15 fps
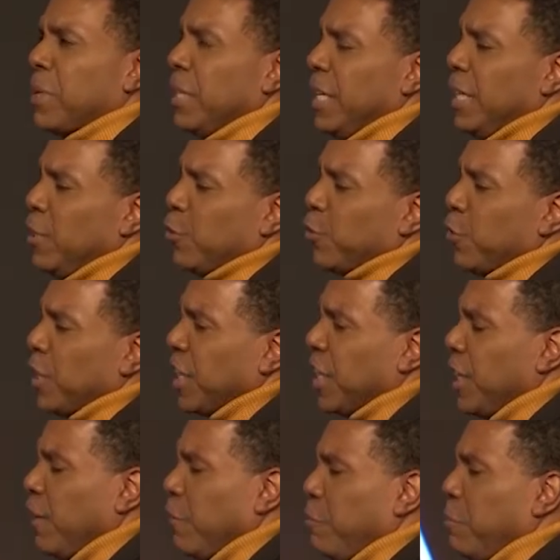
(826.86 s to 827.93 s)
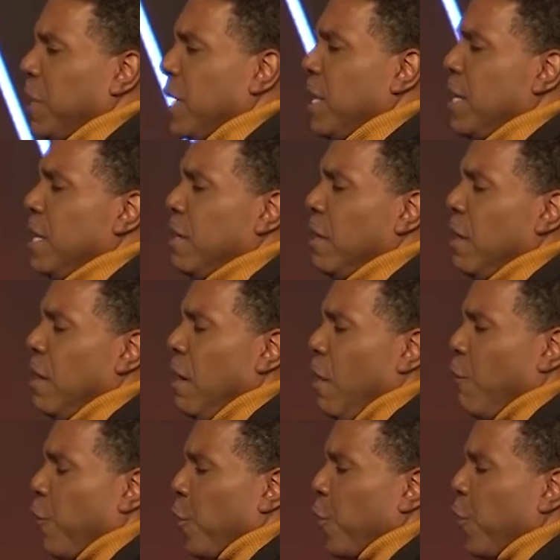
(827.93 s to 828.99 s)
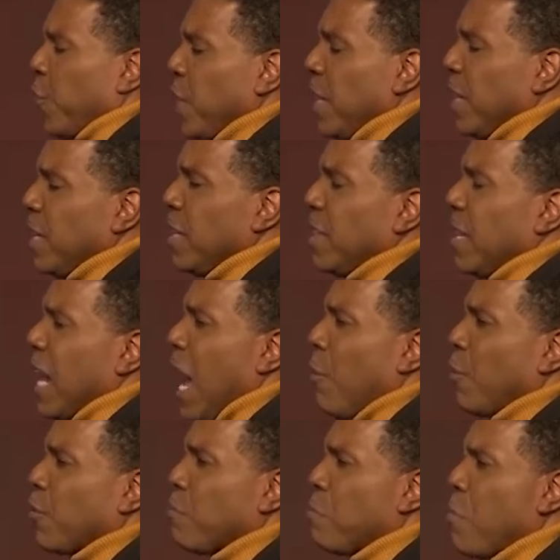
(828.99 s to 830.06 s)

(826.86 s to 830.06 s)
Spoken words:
please forgive me for thinking that I was